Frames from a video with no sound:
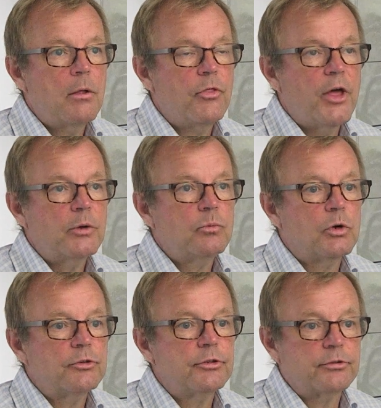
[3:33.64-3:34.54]
That
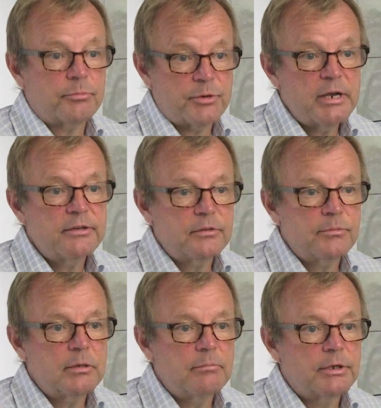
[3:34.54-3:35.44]
was a surprise to
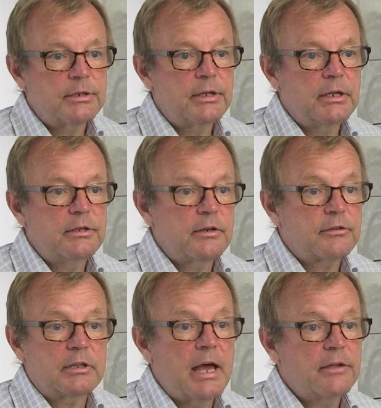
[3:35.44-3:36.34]
me, but it
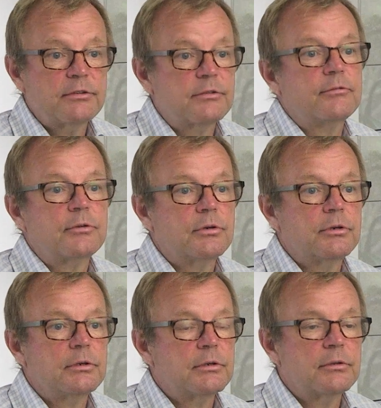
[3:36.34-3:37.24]
just lasted
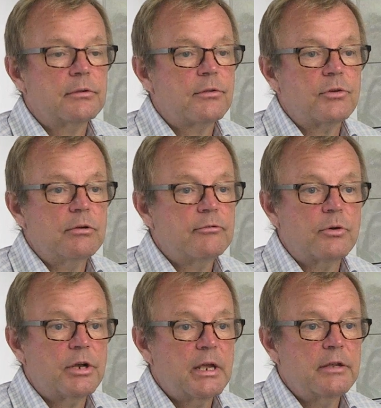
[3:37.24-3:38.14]
for 3 or
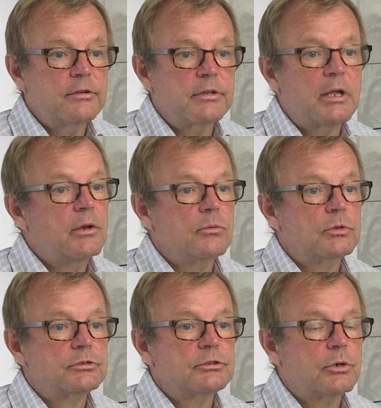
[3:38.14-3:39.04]
4 days, and then it
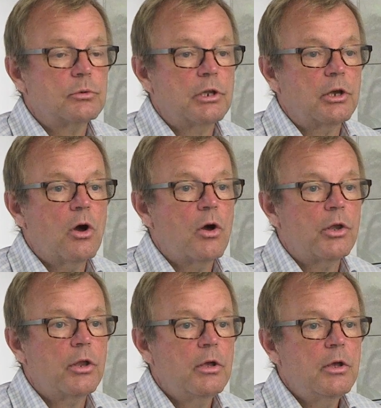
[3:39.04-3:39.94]
was totally
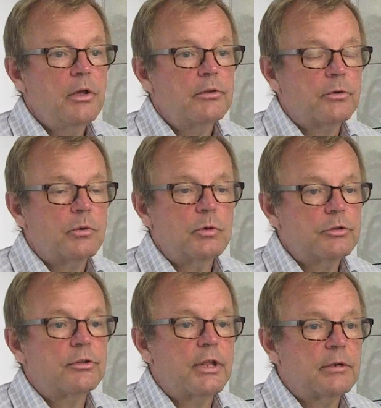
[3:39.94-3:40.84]
gone. So it
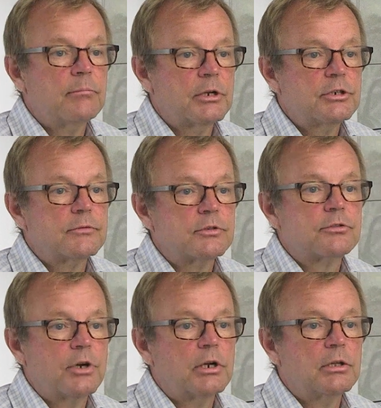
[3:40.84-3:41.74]
wasn't that much of a
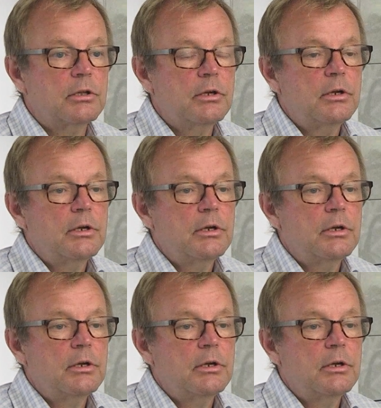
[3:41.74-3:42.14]
struggle.